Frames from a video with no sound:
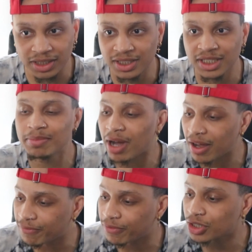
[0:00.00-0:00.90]
see
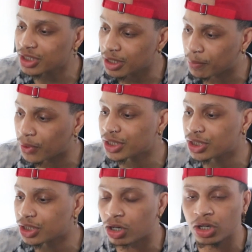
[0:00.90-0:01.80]
my first
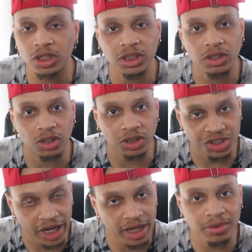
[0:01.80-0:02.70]
impression on, on
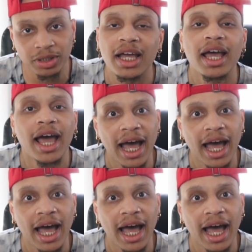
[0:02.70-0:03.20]
Chamber,